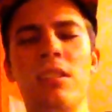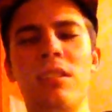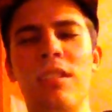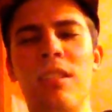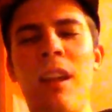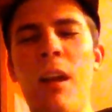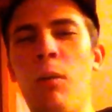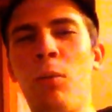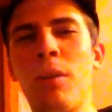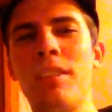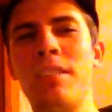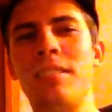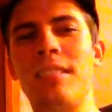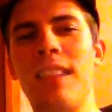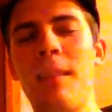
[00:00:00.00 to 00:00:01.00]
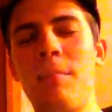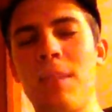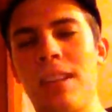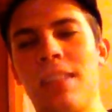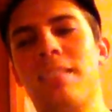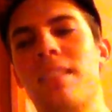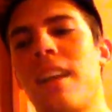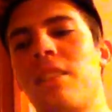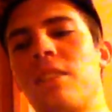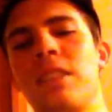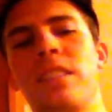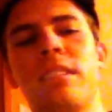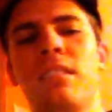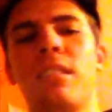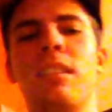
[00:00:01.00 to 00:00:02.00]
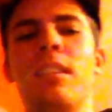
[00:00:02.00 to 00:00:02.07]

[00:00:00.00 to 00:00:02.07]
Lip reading: Now, what does that mean exactly?